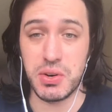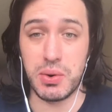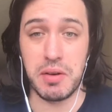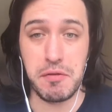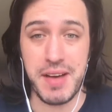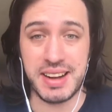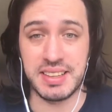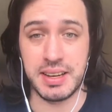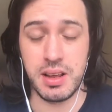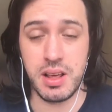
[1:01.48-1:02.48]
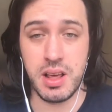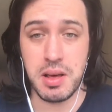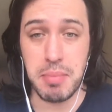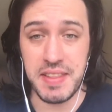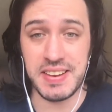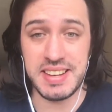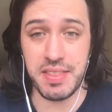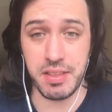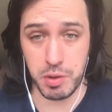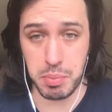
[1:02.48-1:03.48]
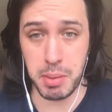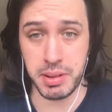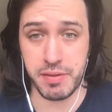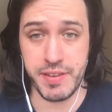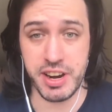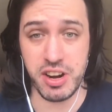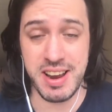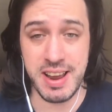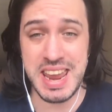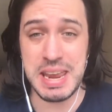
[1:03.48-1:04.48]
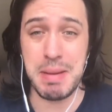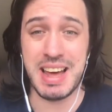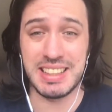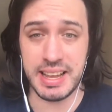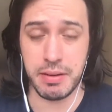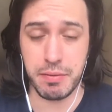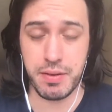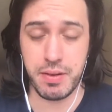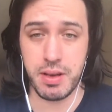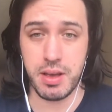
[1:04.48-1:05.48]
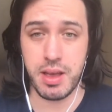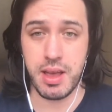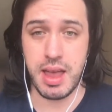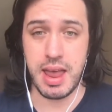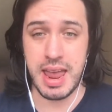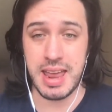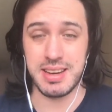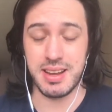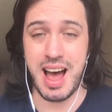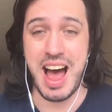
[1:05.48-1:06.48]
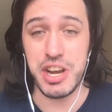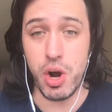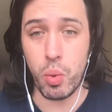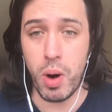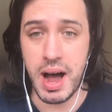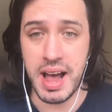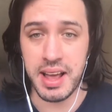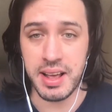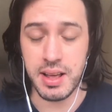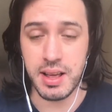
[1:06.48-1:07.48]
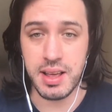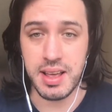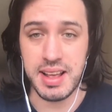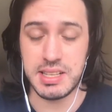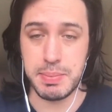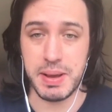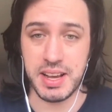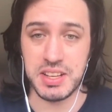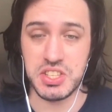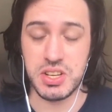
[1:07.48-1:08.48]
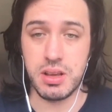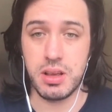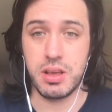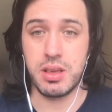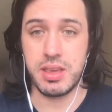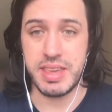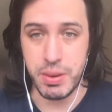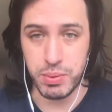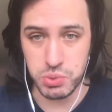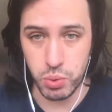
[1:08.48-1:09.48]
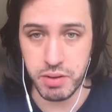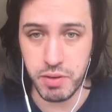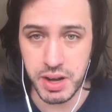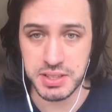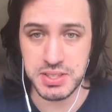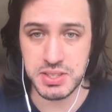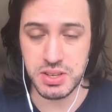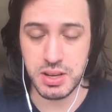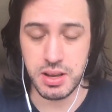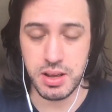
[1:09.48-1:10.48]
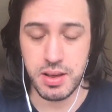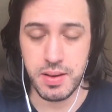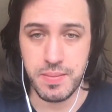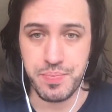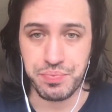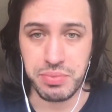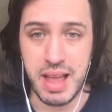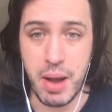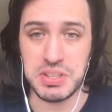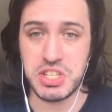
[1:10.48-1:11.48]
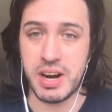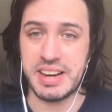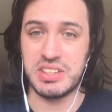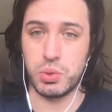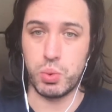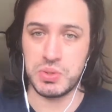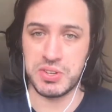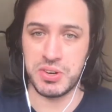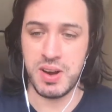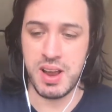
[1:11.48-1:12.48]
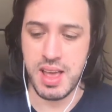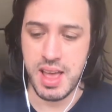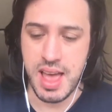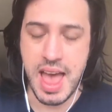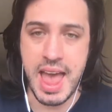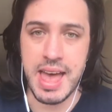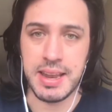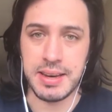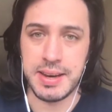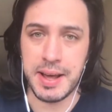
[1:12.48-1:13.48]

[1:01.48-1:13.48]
affected by the death of a public figure in my life. And I know why. It's because he was one of us. I was talking to Walter, and